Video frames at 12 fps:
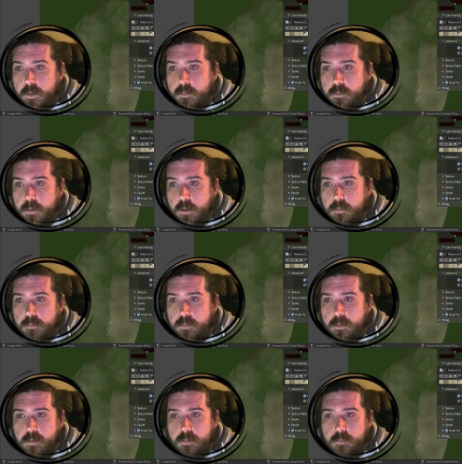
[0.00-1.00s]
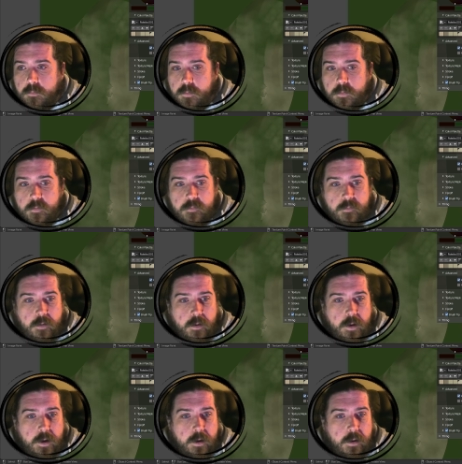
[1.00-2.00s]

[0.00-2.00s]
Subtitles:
So that was the claws on this side.